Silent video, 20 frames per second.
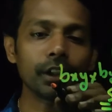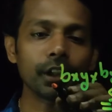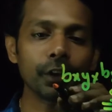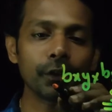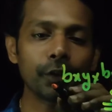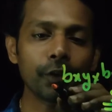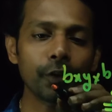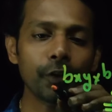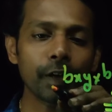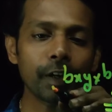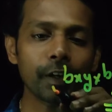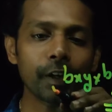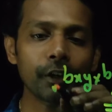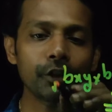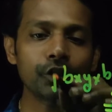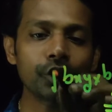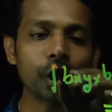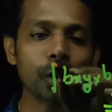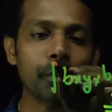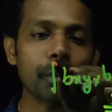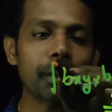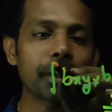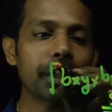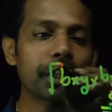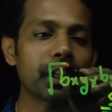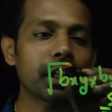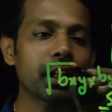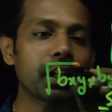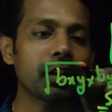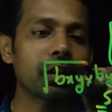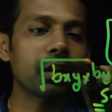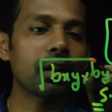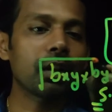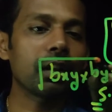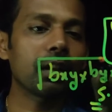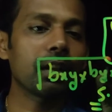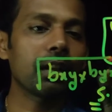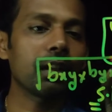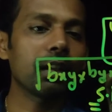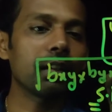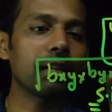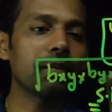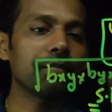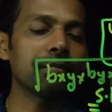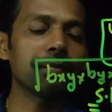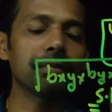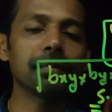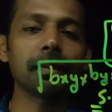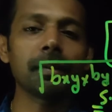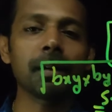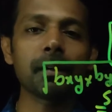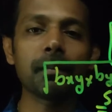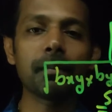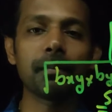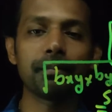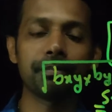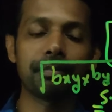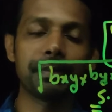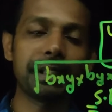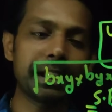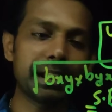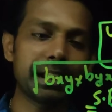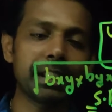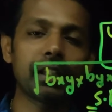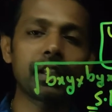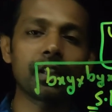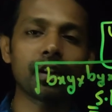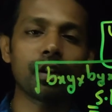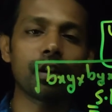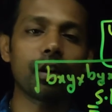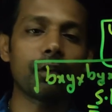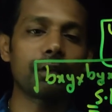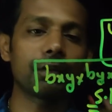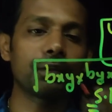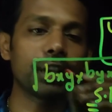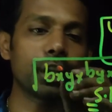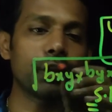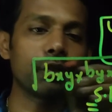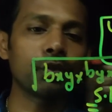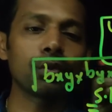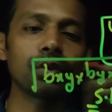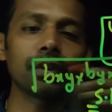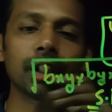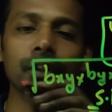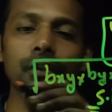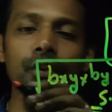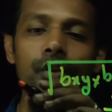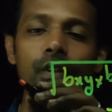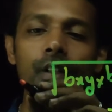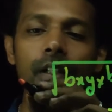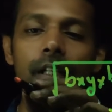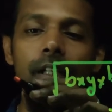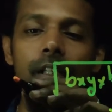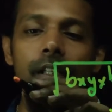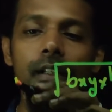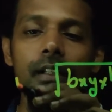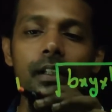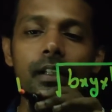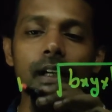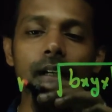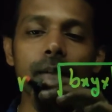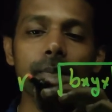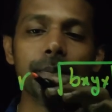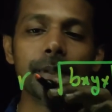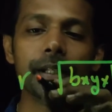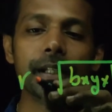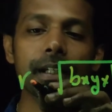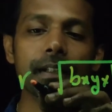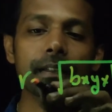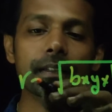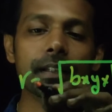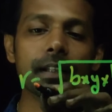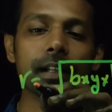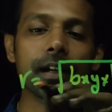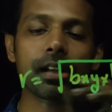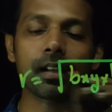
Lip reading: if you find a geometrical mean of these two things, you will get Pearson